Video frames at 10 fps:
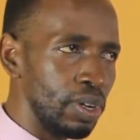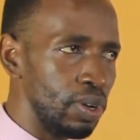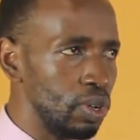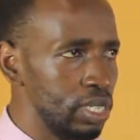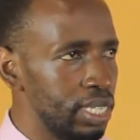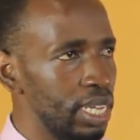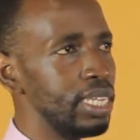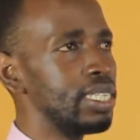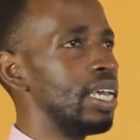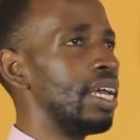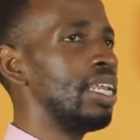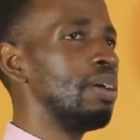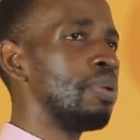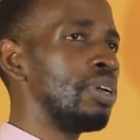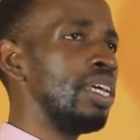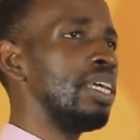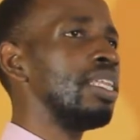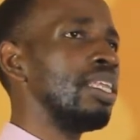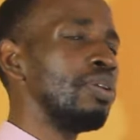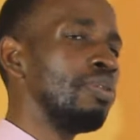Don't say, is there anybody
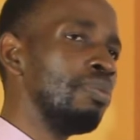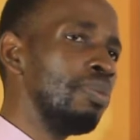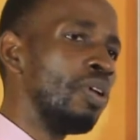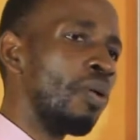in the room,